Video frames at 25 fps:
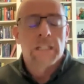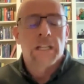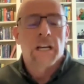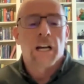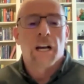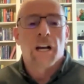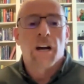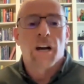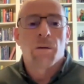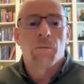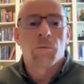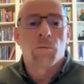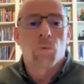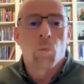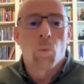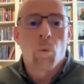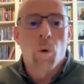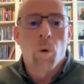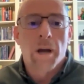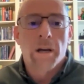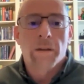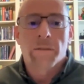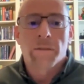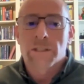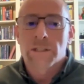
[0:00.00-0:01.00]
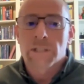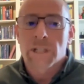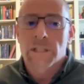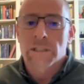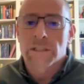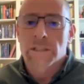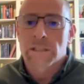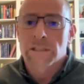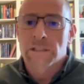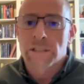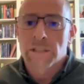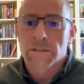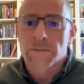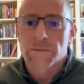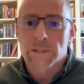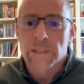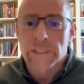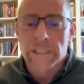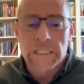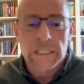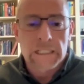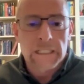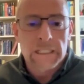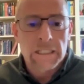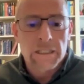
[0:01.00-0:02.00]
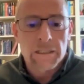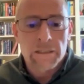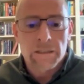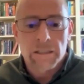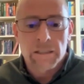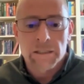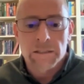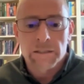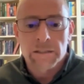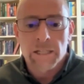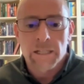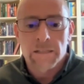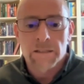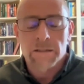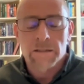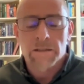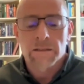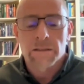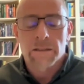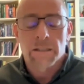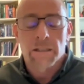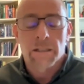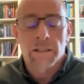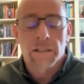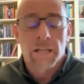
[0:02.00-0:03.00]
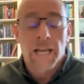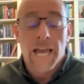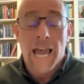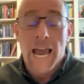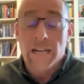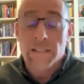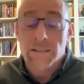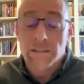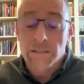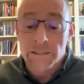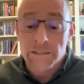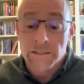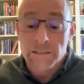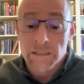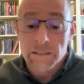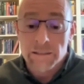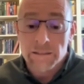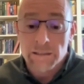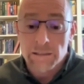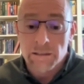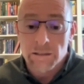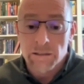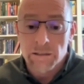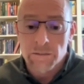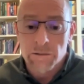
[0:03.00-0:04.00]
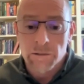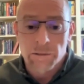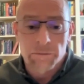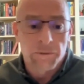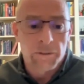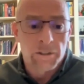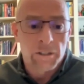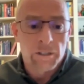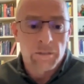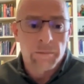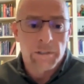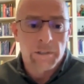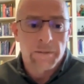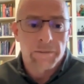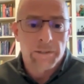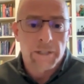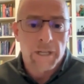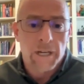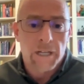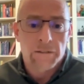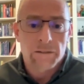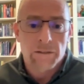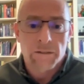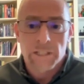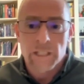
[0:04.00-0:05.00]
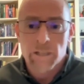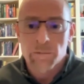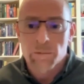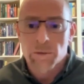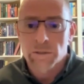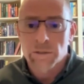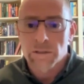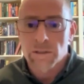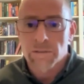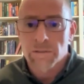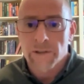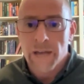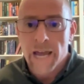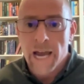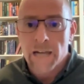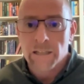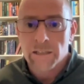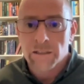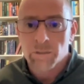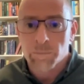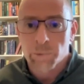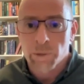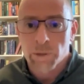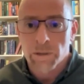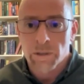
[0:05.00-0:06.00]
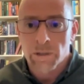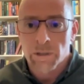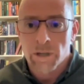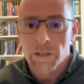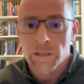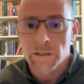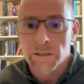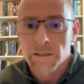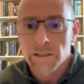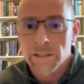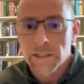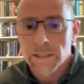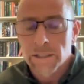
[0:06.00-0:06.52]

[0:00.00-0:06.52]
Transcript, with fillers: Um, one of the judges is different. Gideon, it says, actually, it says the, the verb, if you guys know Hebrew, is lavash, to put on.